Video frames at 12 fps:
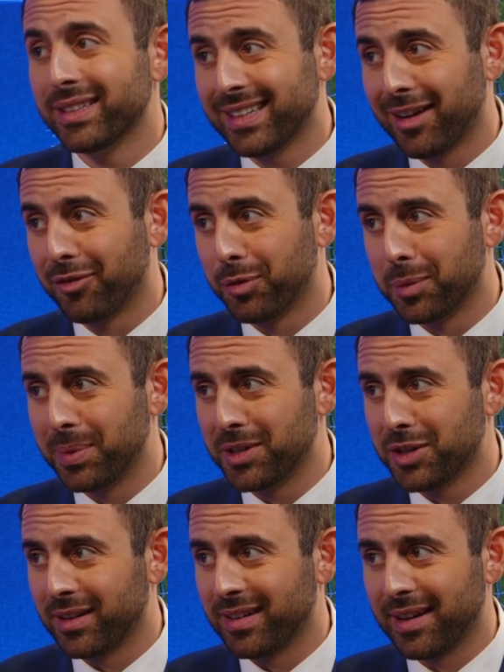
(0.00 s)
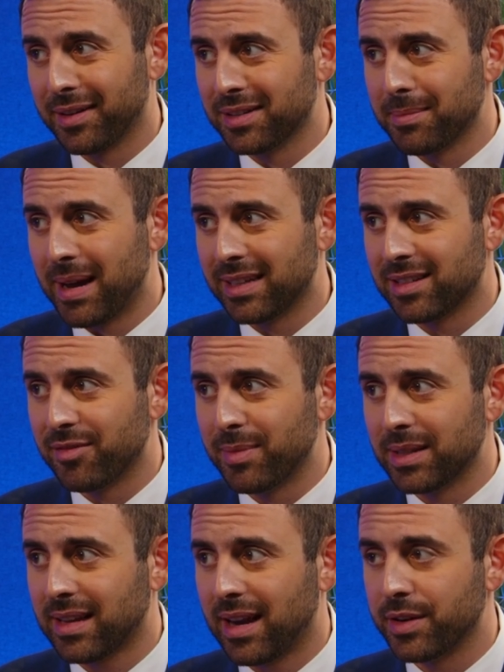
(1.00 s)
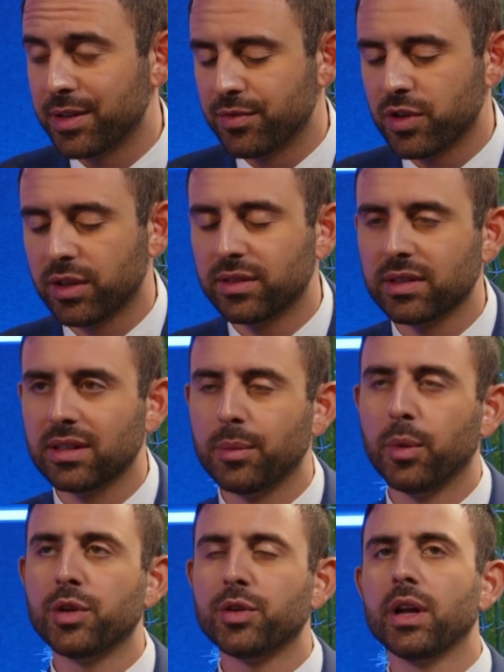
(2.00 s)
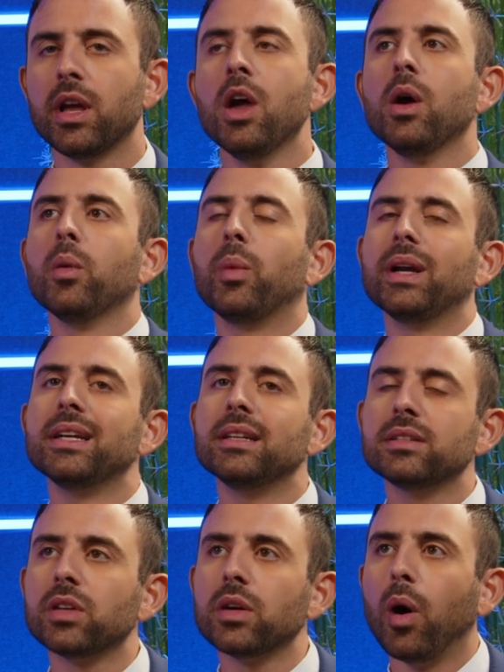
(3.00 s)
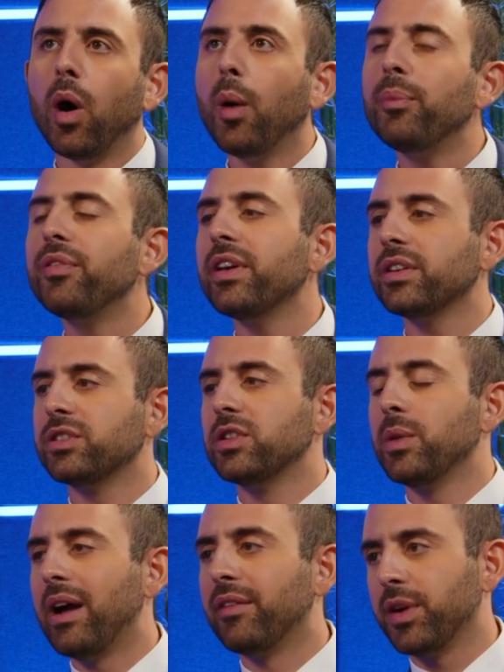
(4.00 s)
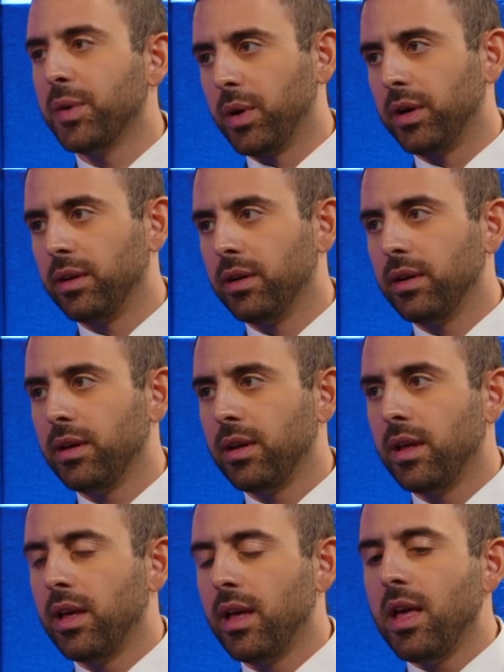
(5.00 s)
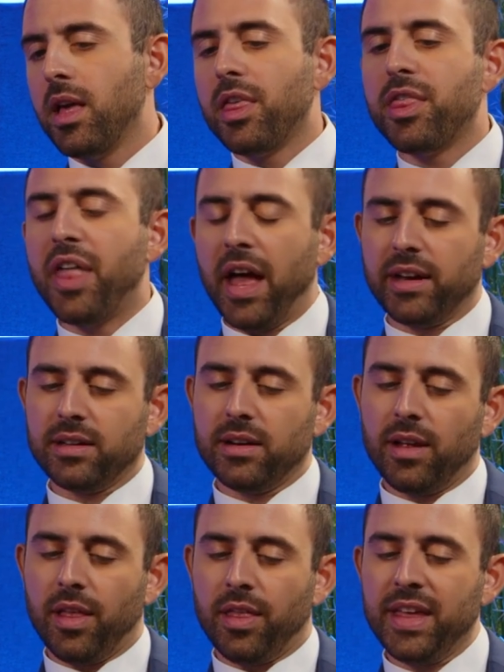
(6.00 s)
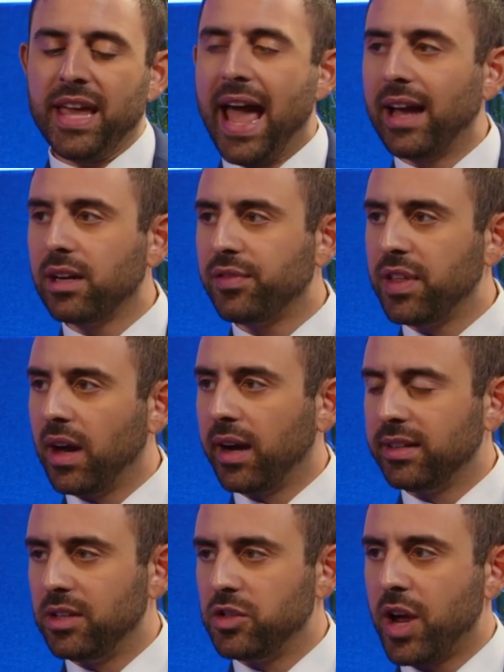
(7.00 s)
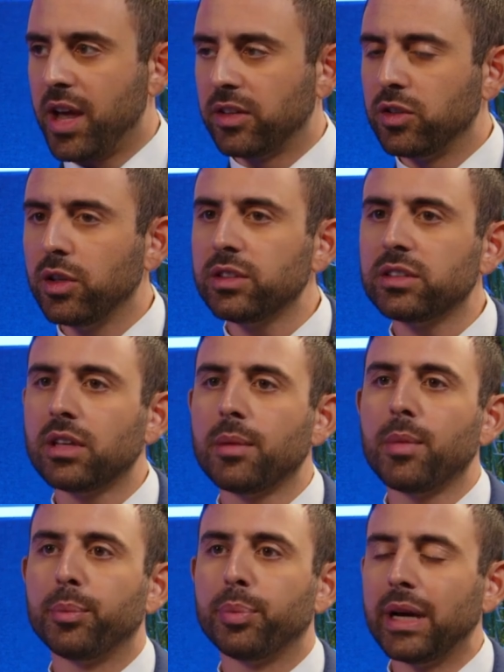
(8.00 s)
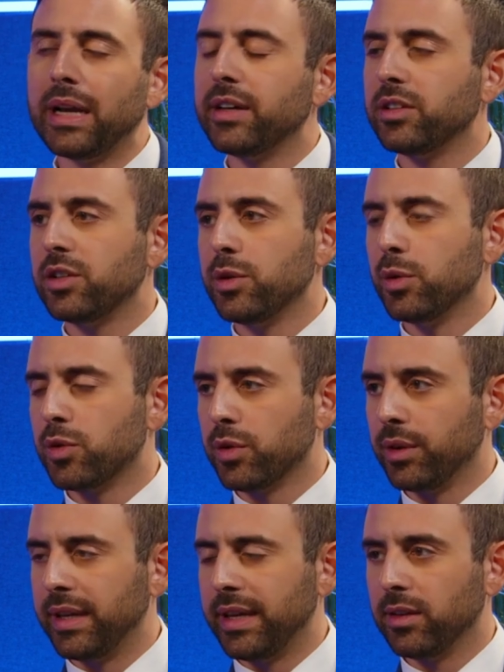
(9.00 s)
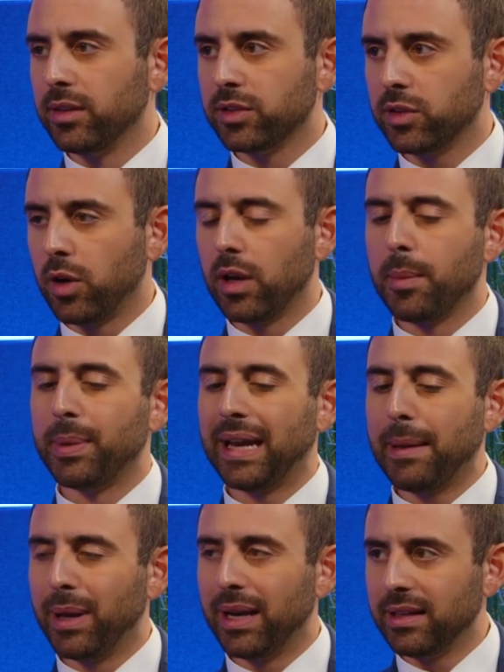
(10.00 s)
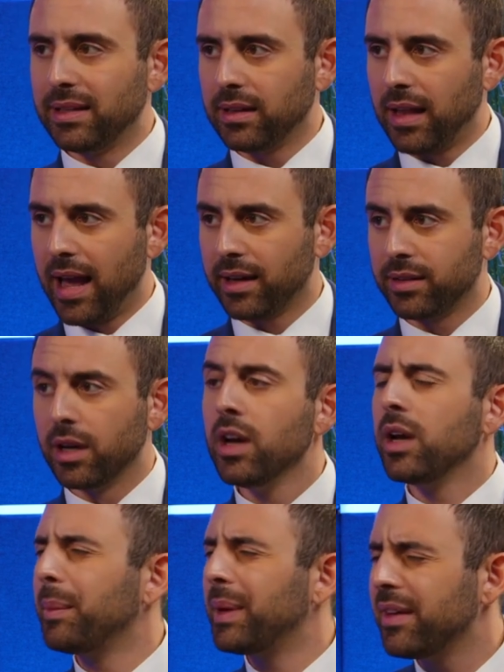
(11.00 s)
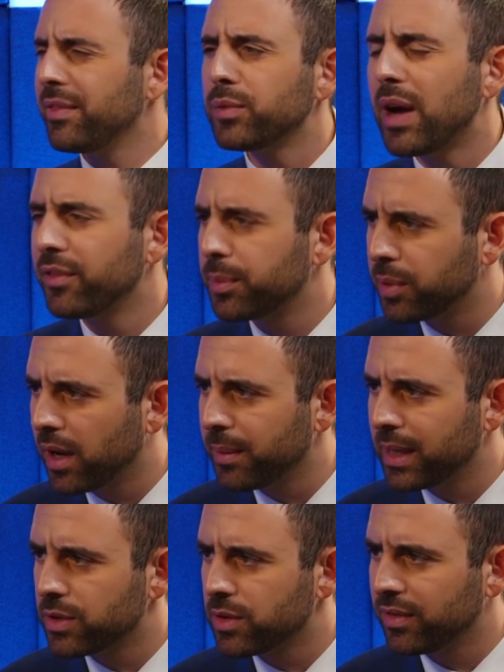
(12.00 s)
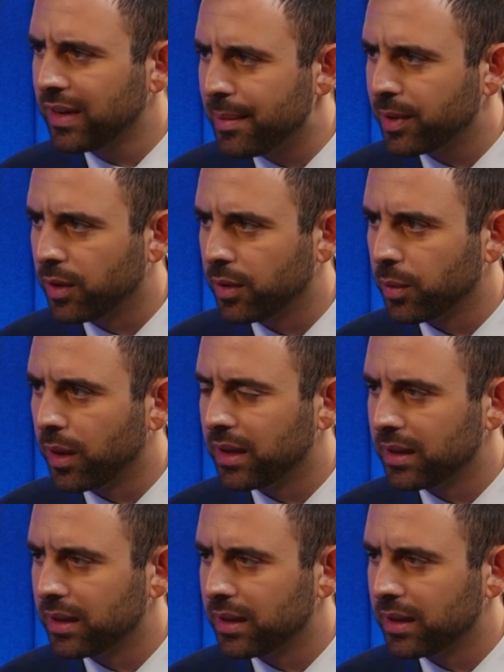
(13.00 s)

itself would be shut down as a massive miscarriage of justice. And I'm wondering, when it is so obvious to everyone that the head of the ICJ is not some brilliant neutral legal scholar, but a political actor. I mean, he even ran for Prime Minister of Lebanon while